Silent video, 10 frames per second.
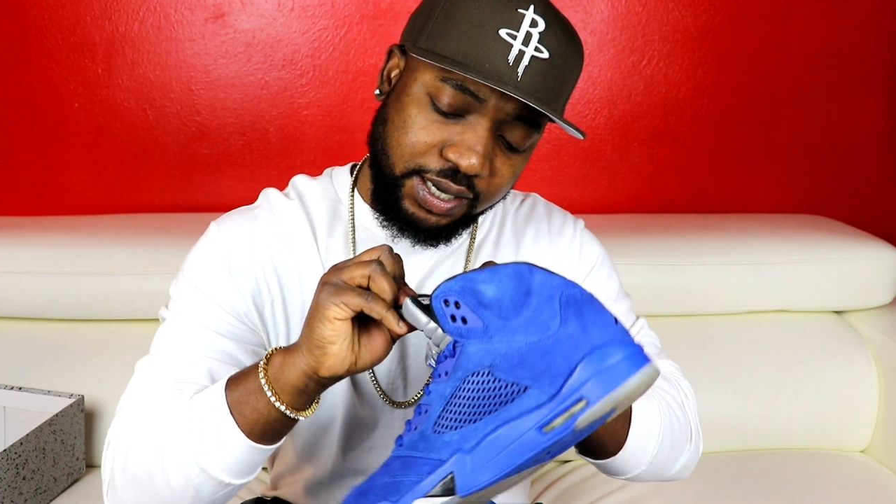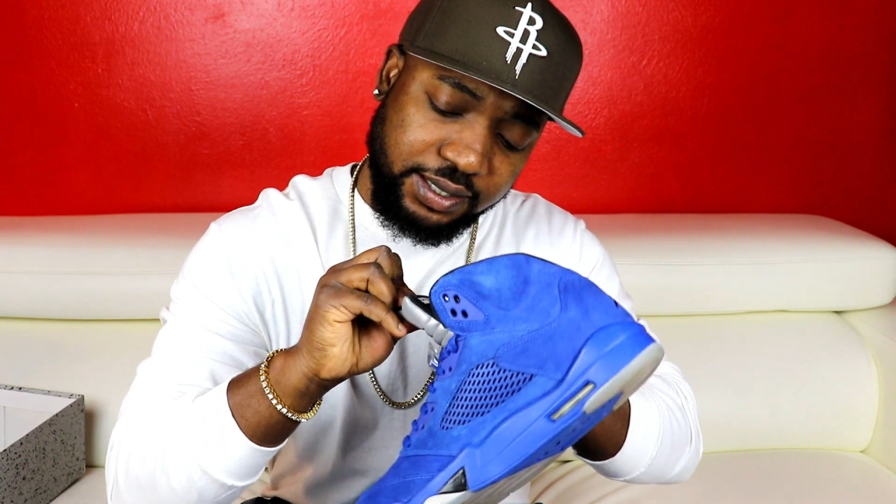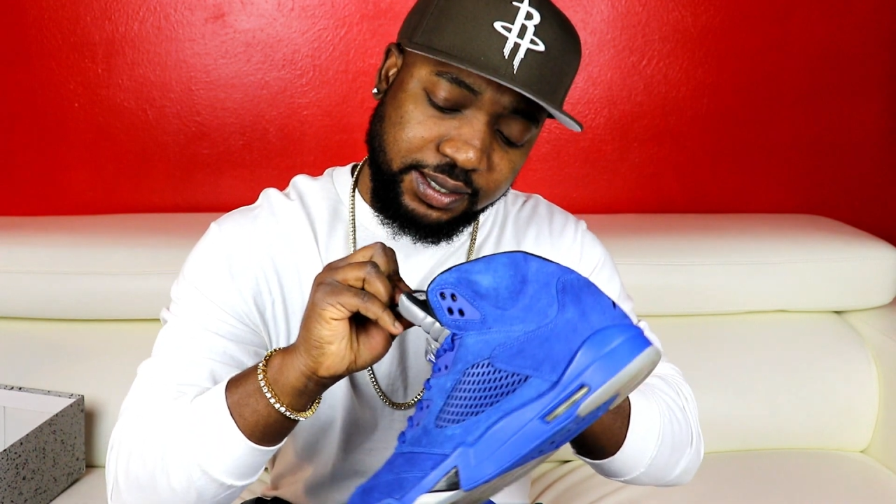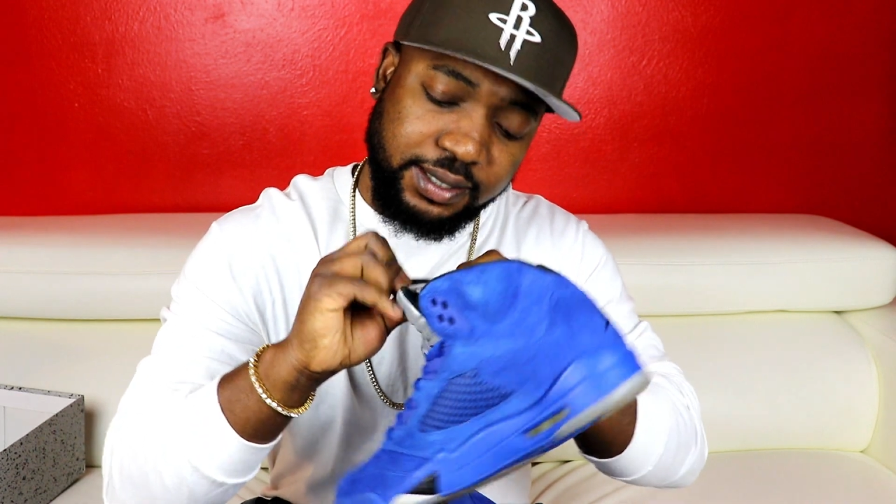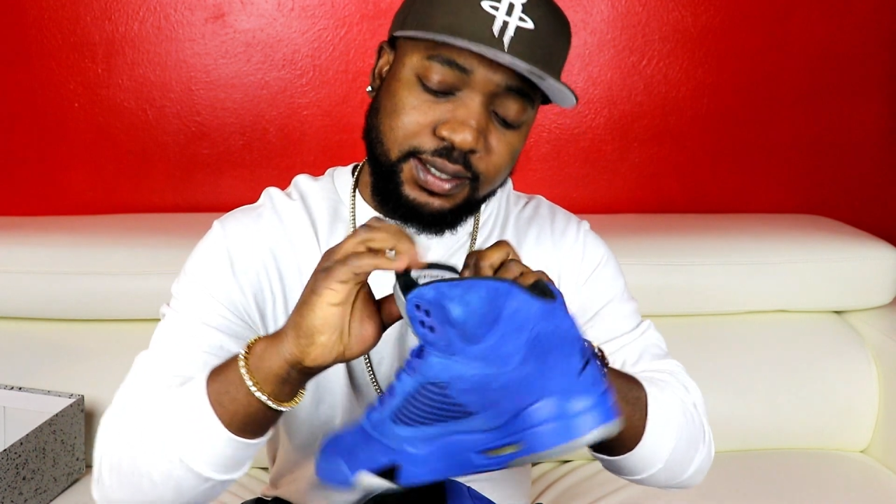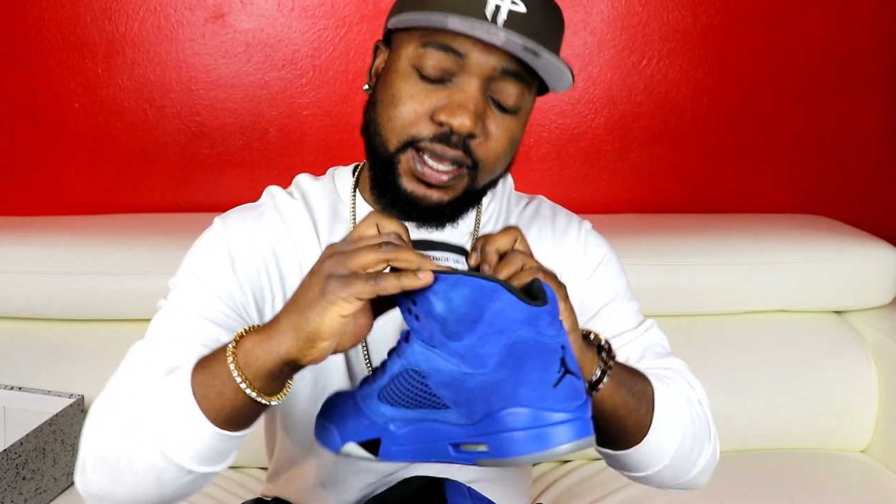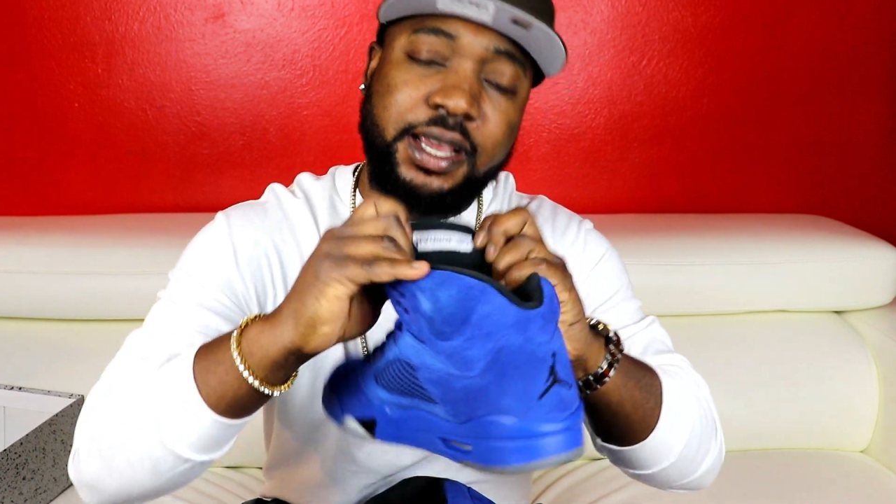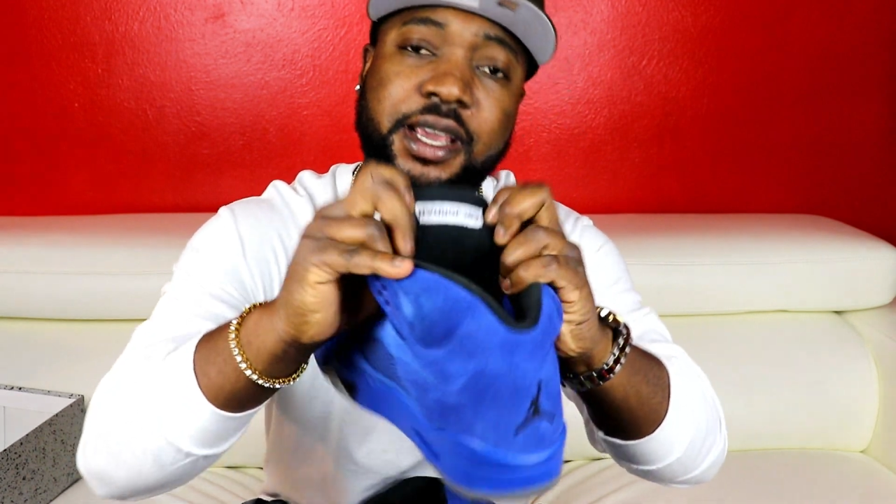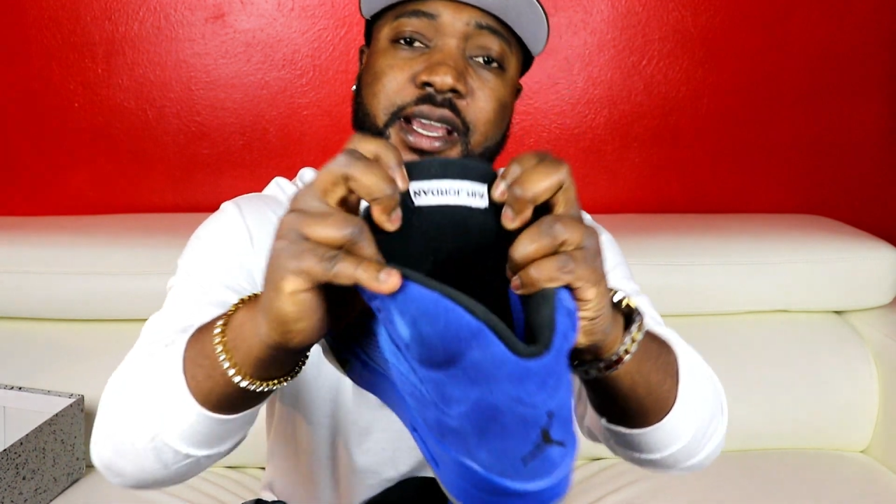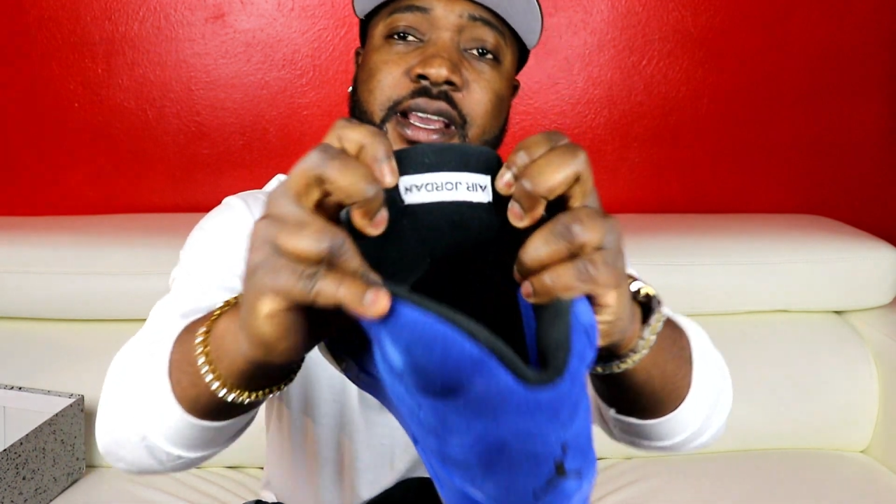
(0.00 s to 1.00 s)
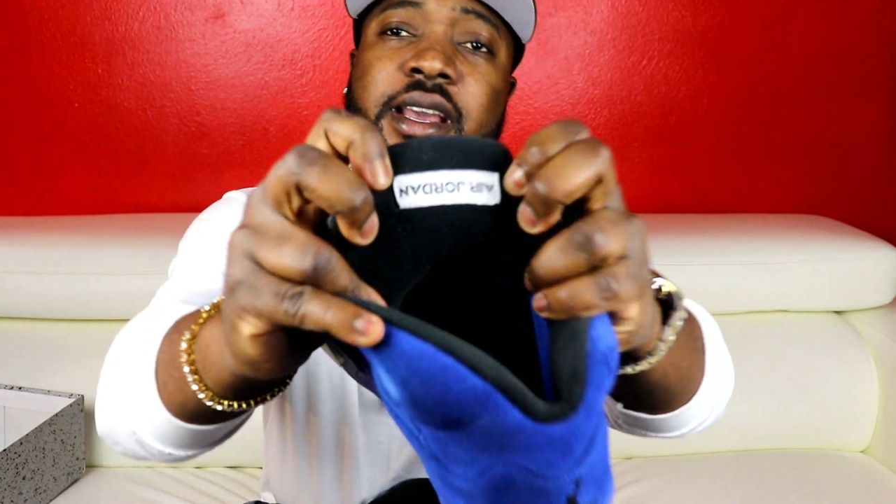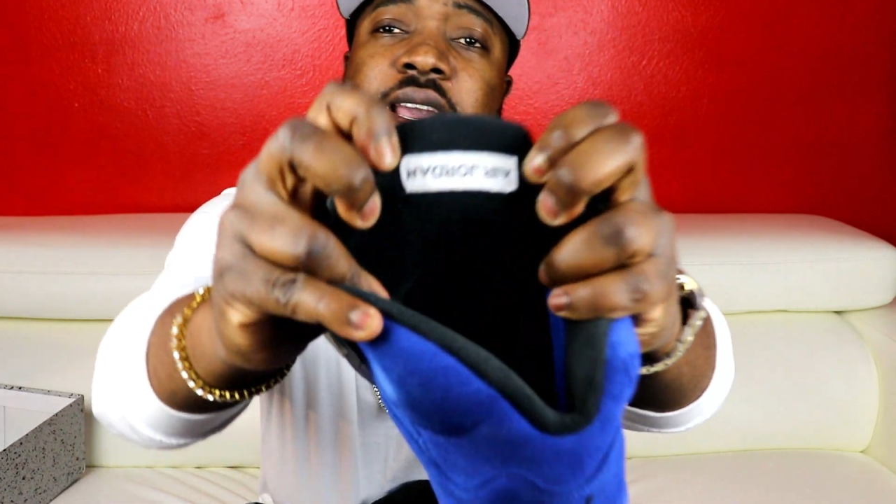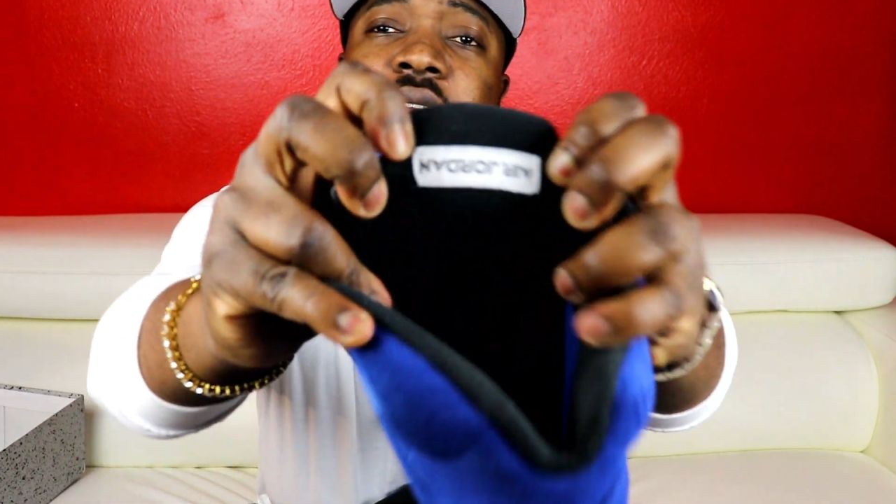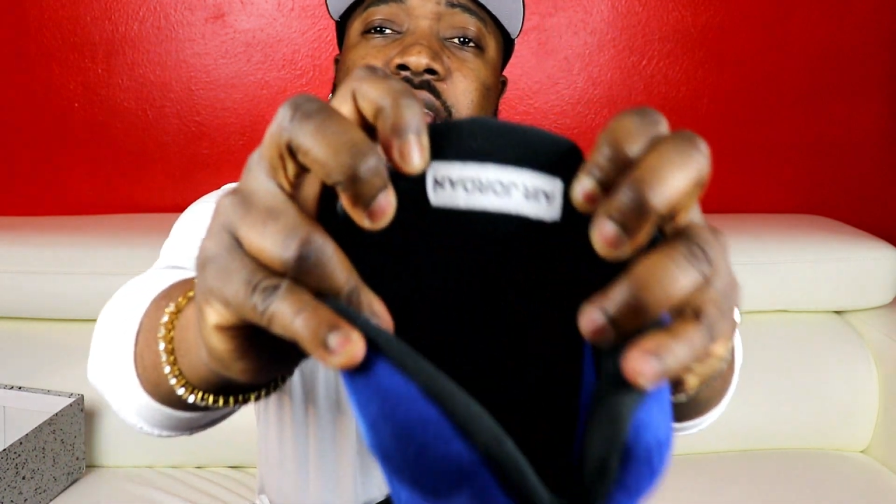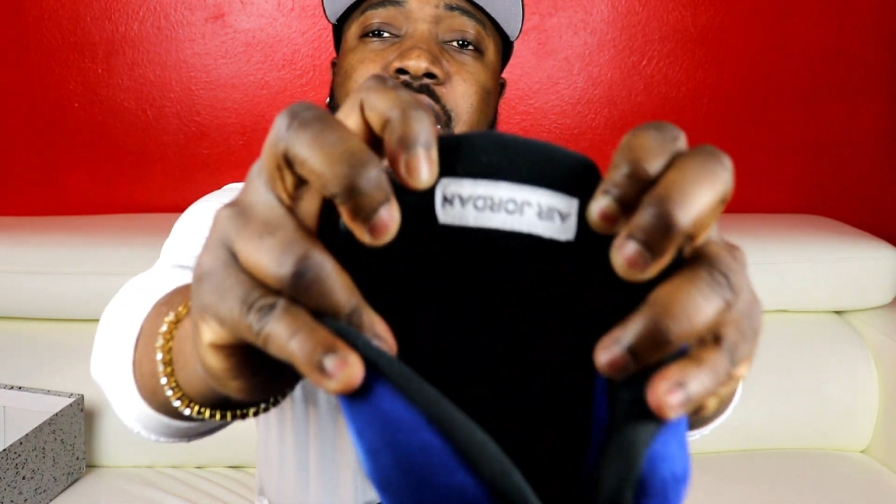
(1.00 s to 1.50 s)
Let's just say here,
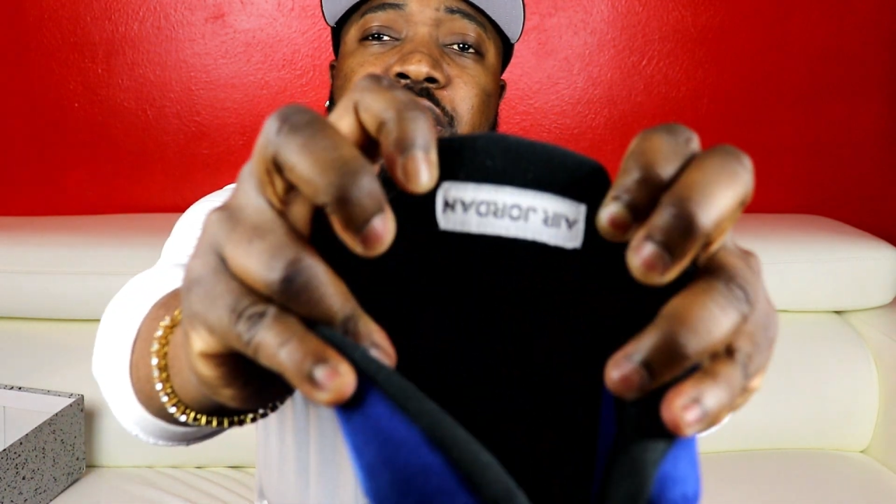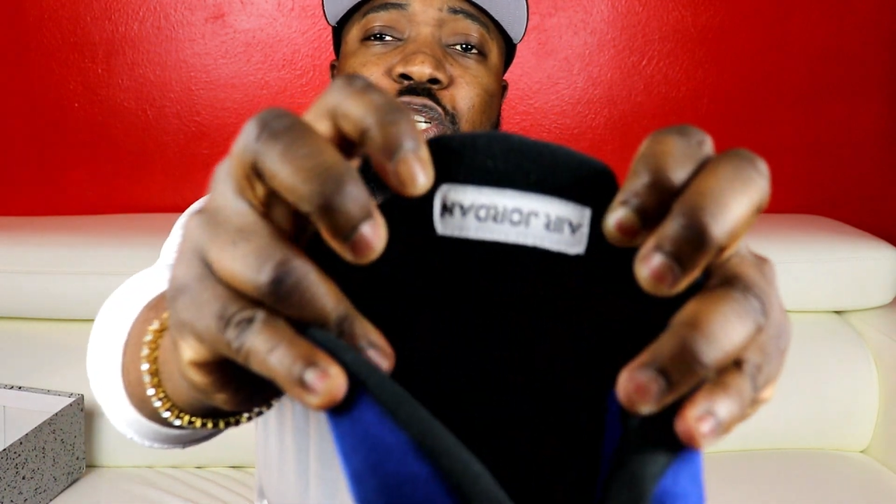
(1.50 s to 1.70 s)
Air